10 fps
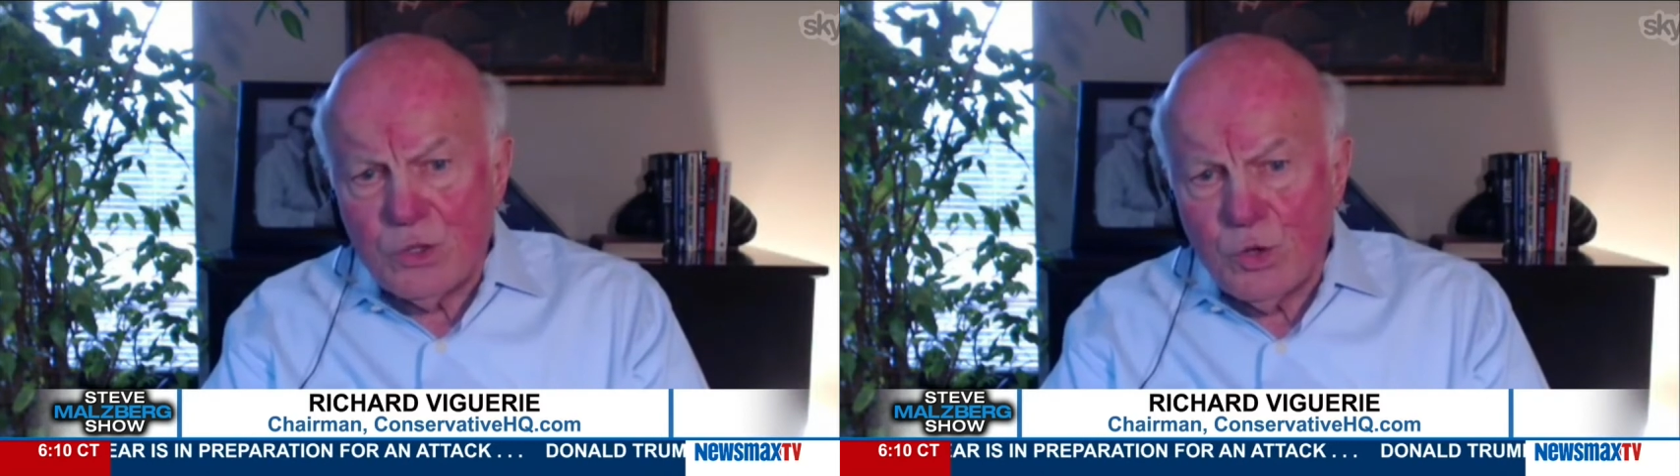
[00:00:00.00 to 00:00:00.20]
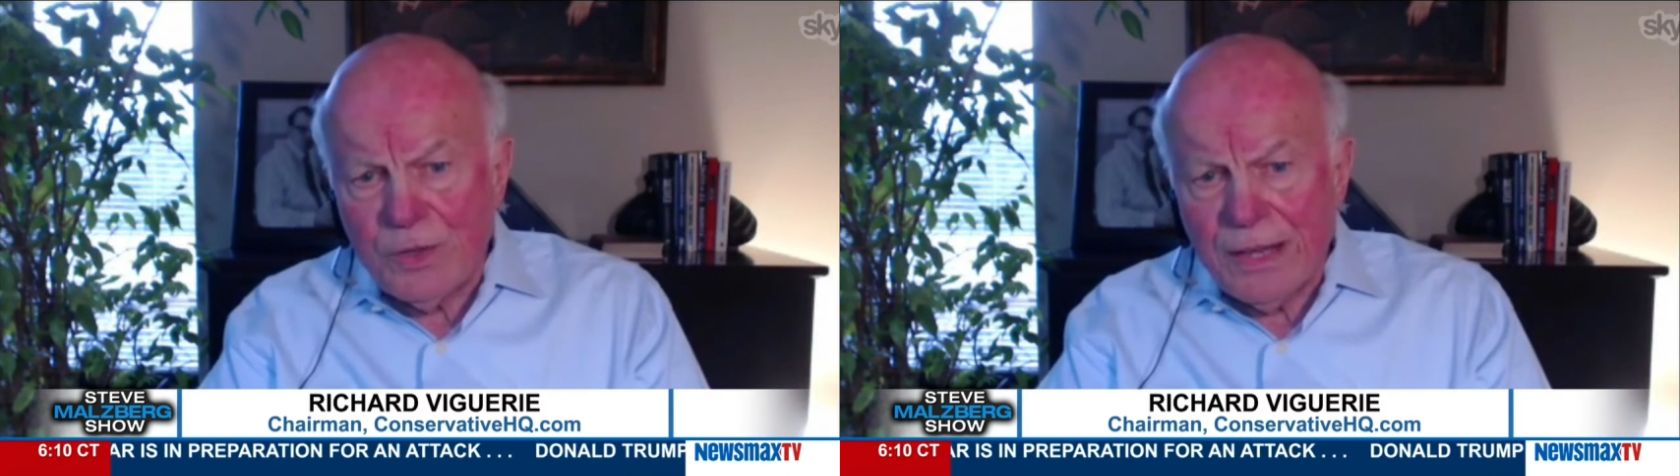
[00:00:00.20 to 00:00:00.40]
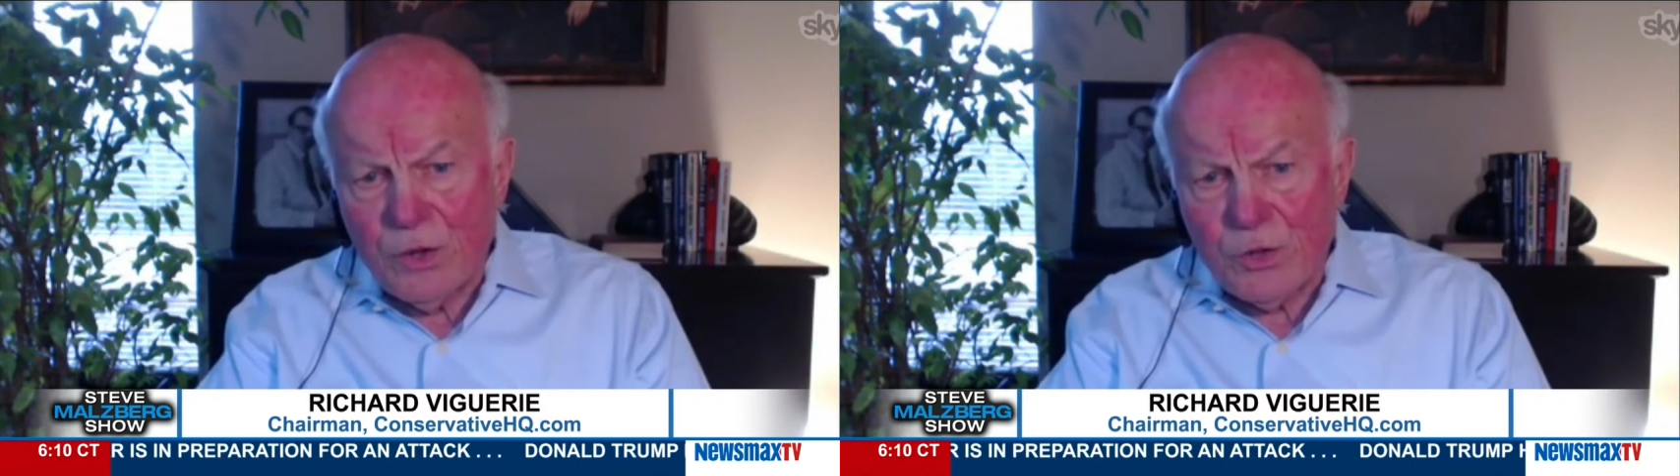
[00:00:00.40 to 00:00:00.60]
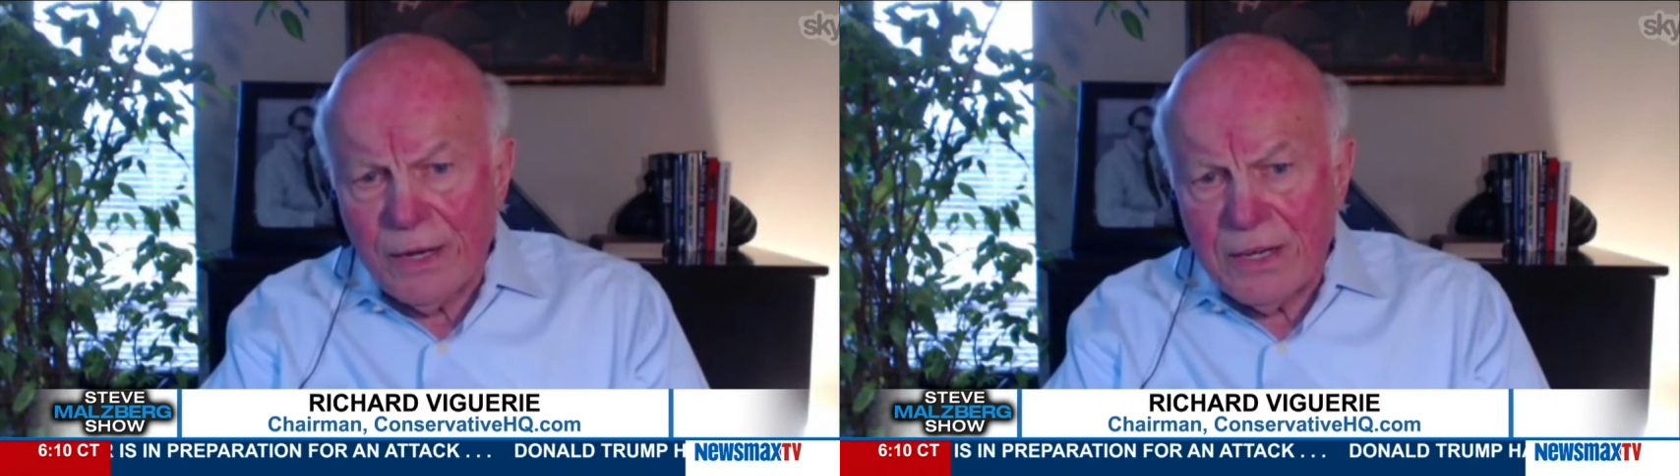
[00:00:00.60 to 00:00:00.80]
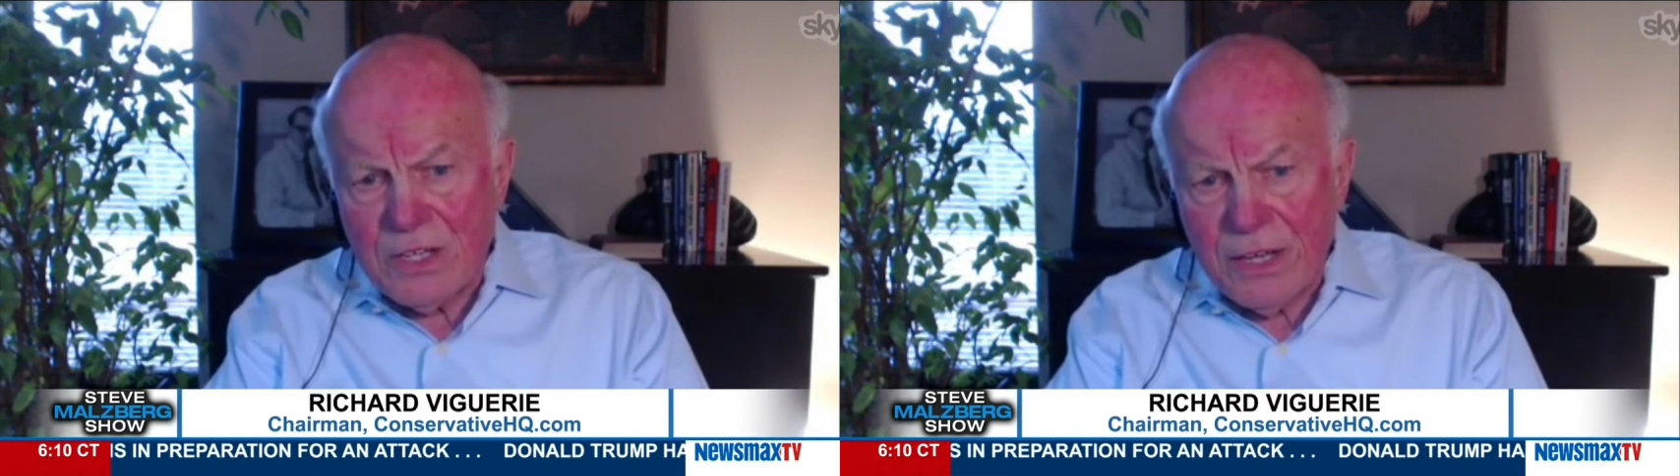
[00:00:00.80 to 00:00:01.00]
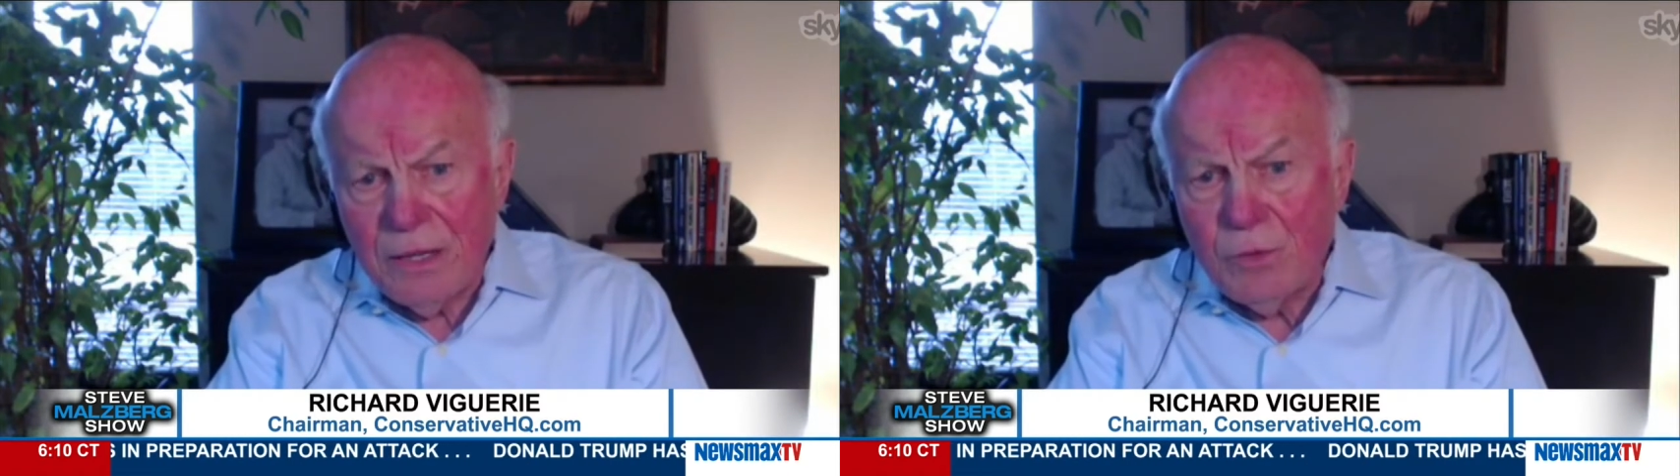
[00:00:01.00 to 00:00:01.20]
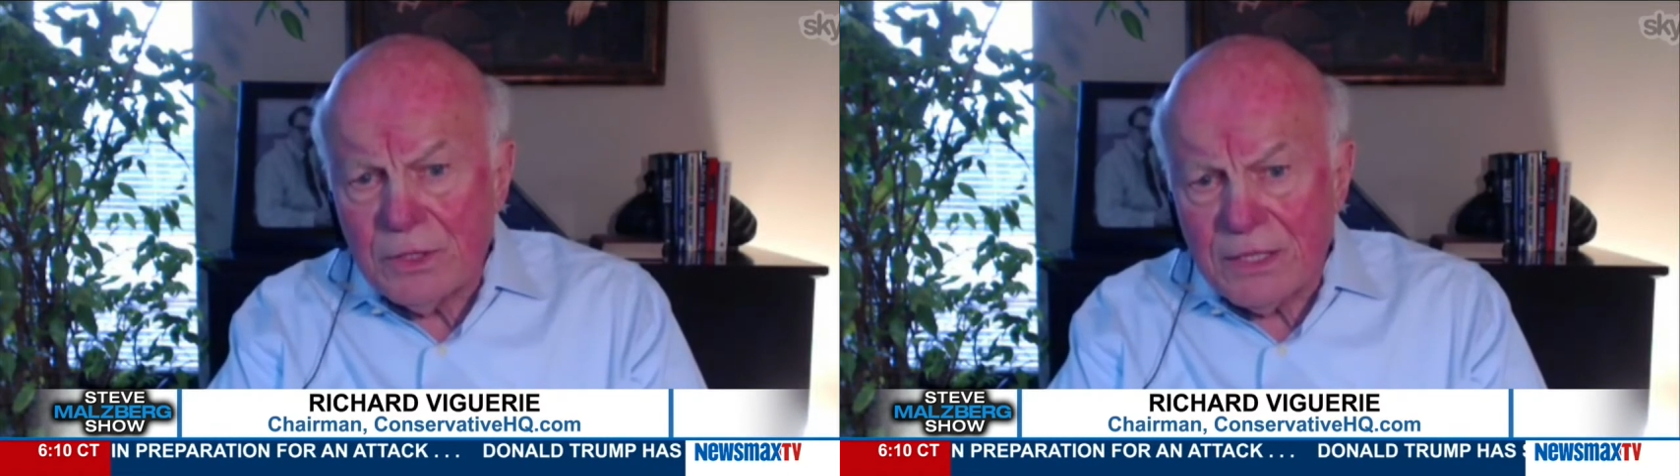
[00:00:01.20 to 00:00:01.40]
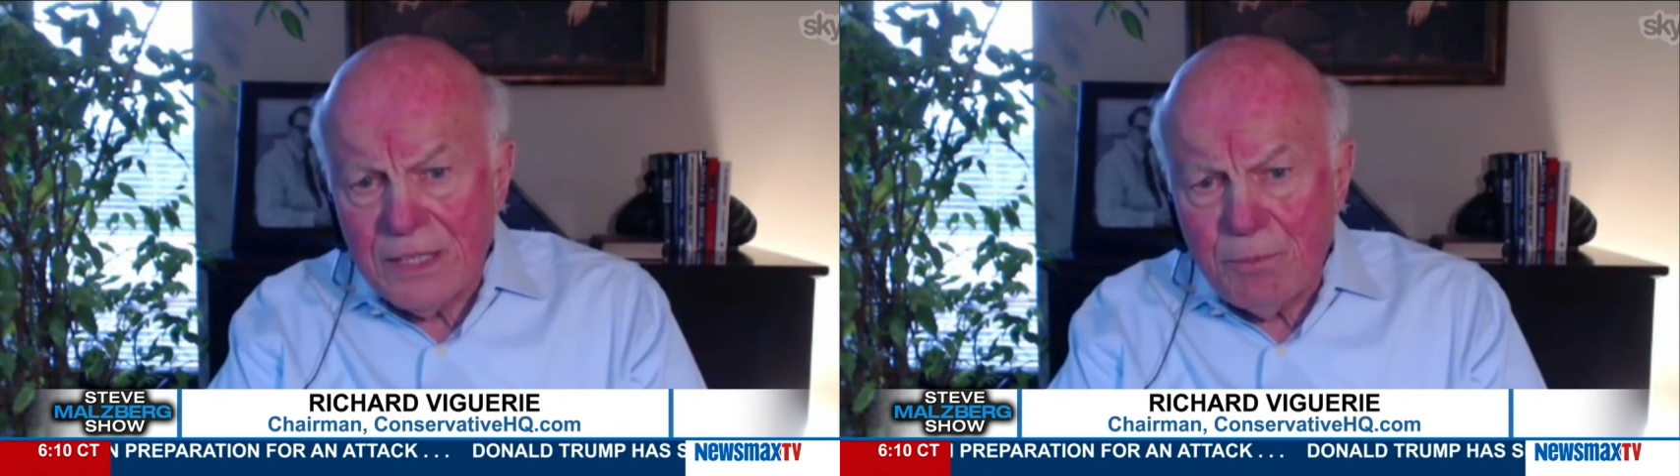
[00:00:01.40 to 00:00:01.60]
2010 with
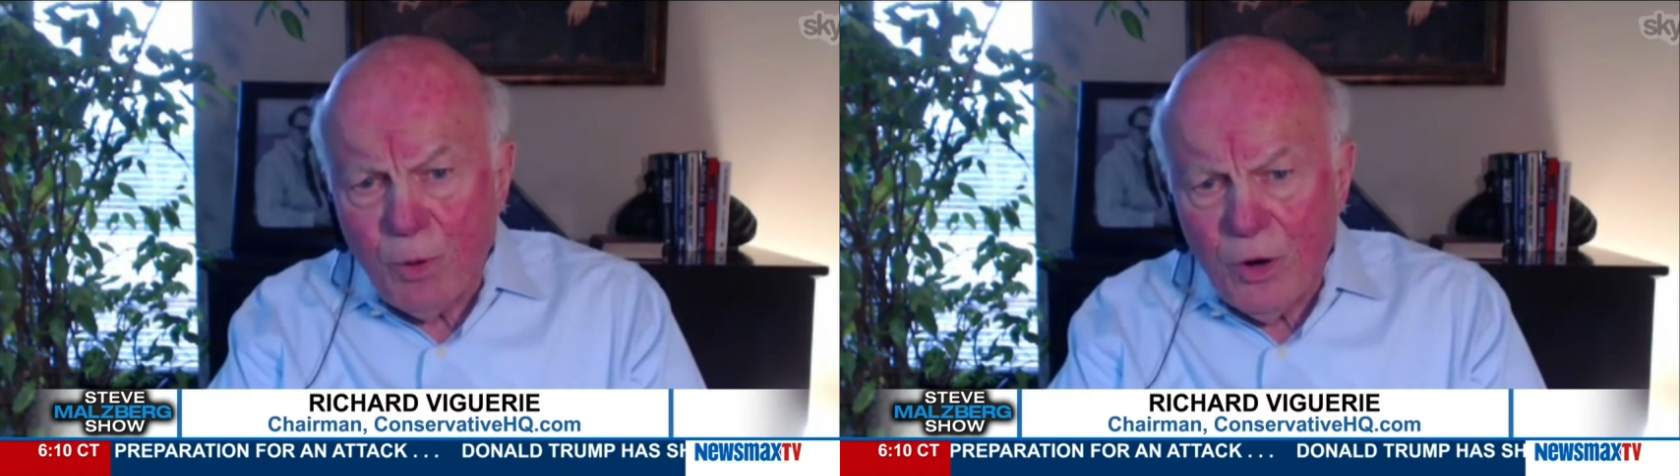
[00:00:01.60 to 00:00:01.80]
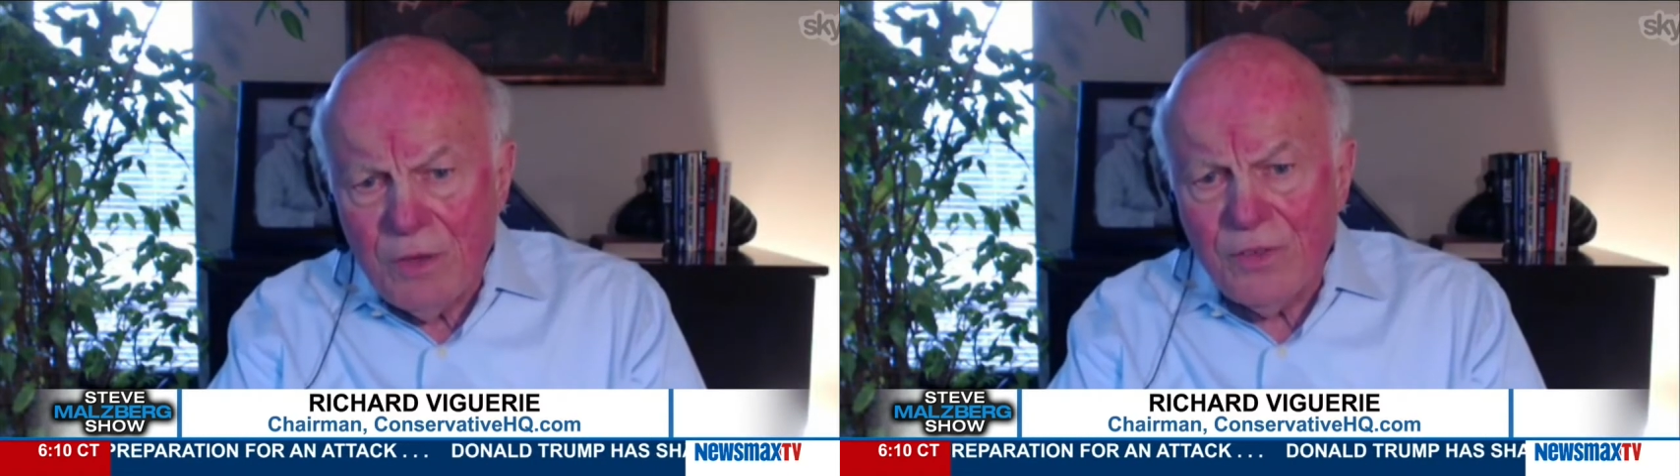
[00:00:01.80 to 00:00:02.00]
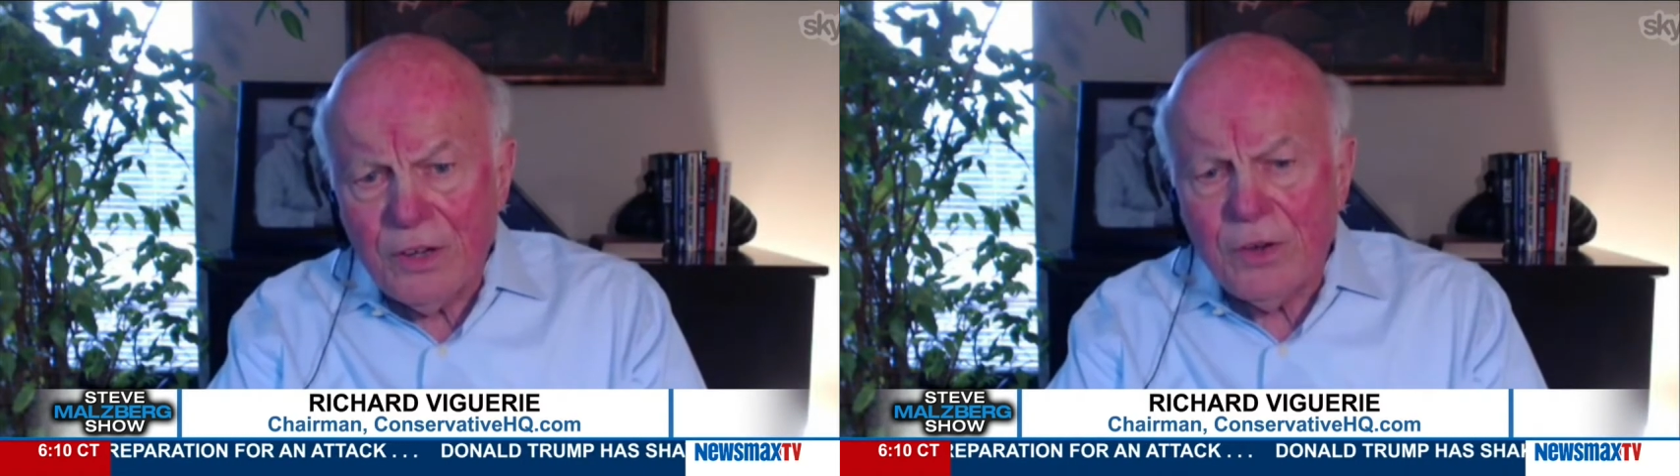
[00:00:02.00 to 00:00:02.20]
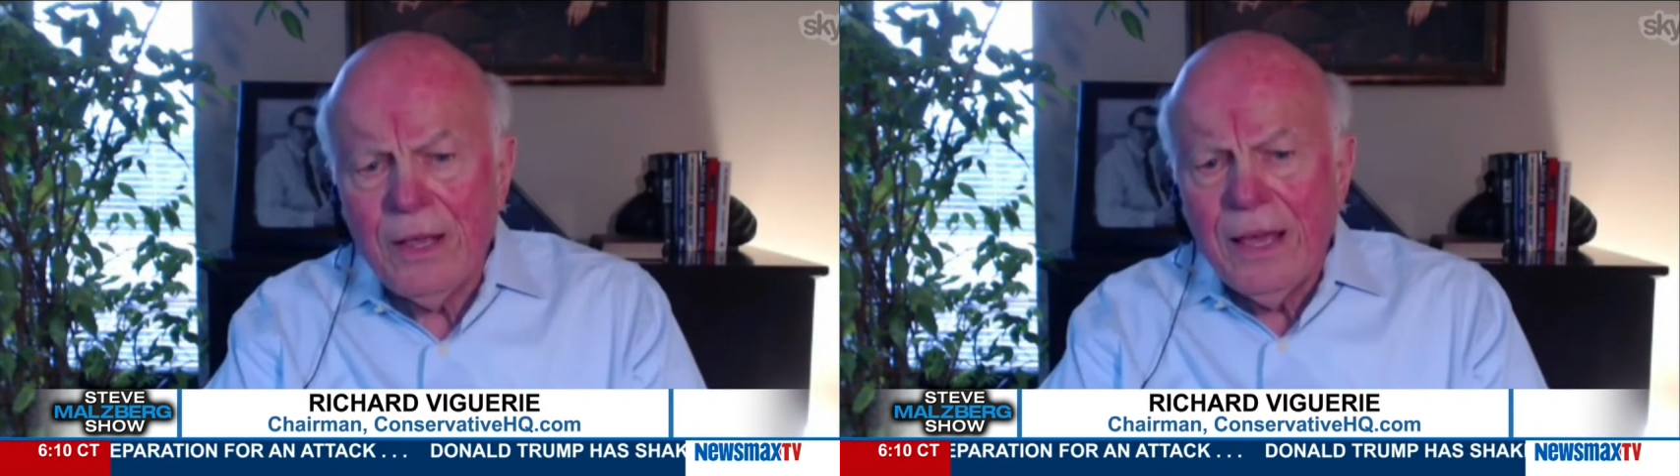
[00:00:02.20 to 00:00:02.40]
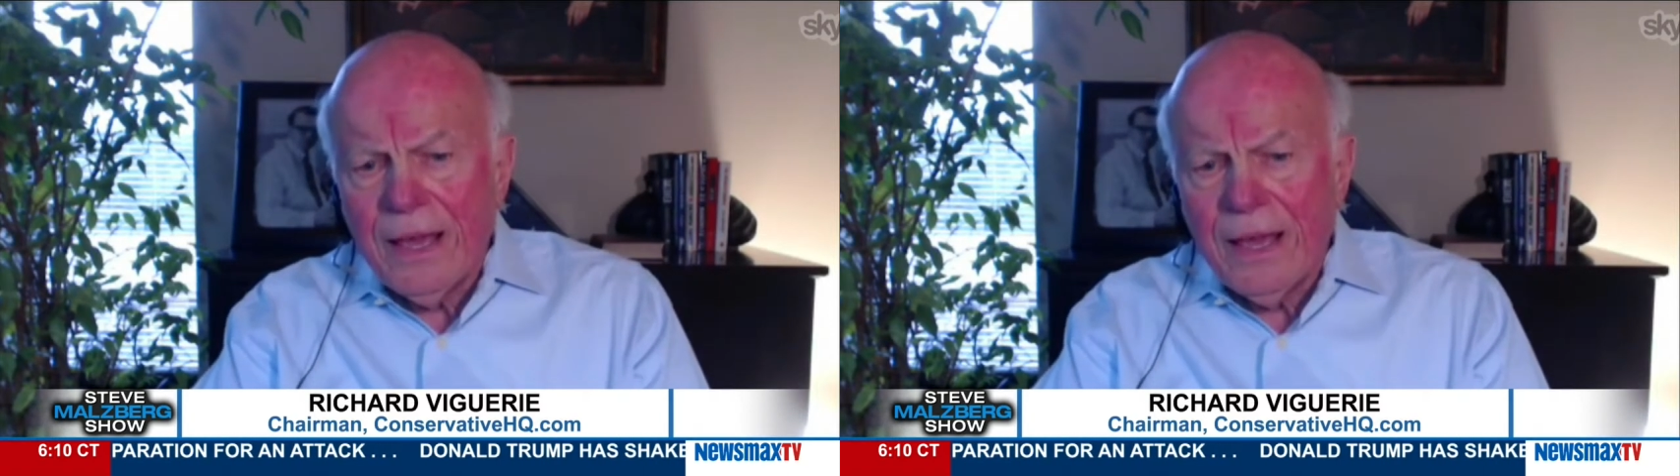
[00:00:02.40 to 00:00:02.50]
the Tea Party victory.